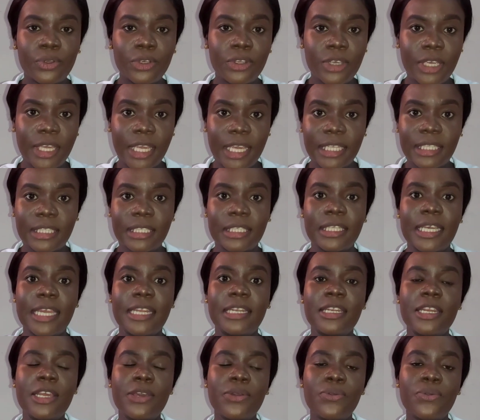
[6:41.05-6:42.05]
You get it?
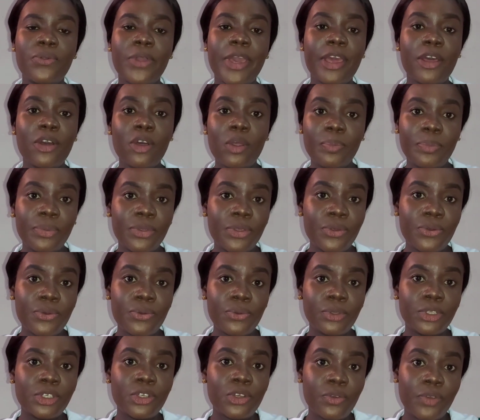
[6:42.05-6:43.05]
And they will help
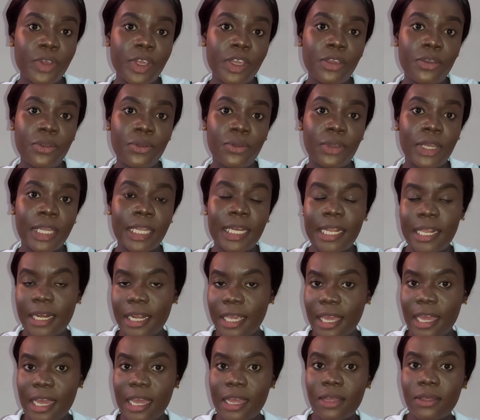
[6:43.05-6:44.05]
you during your
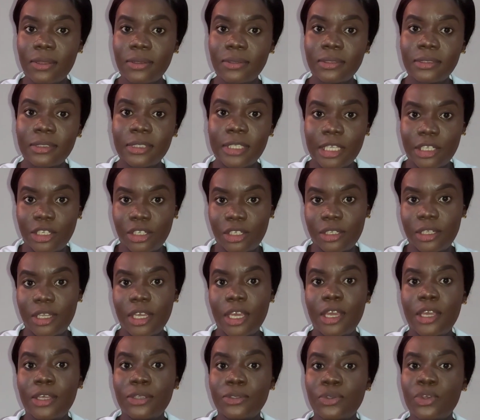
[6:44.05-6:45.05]
clinical session.
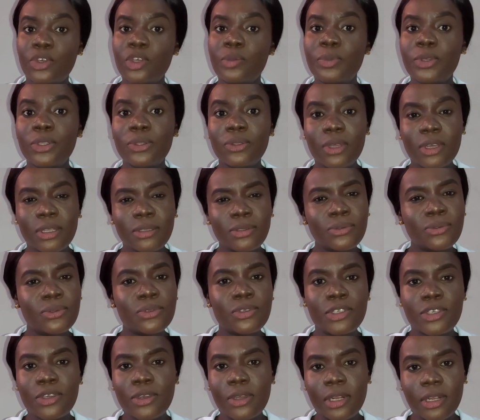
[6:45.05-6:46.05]
So you'll be taught
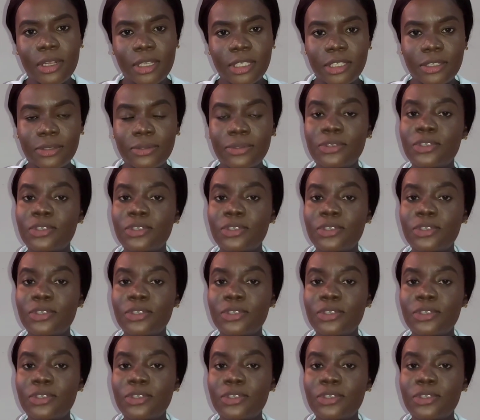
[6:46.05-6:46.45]
sociology.